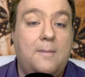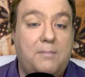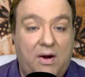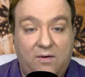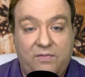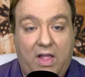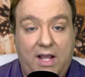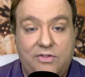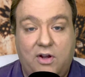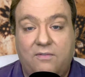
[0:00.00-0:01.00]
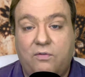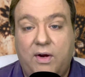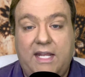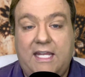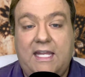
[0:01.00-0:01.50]
Butterflies are
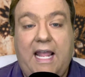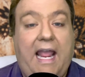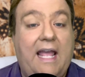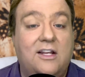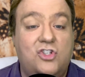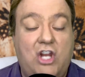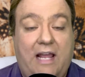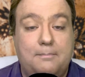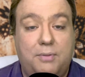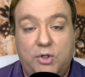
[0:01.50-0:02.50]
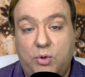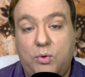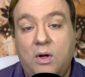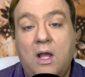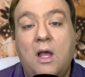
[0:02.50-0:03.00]
free and shampoo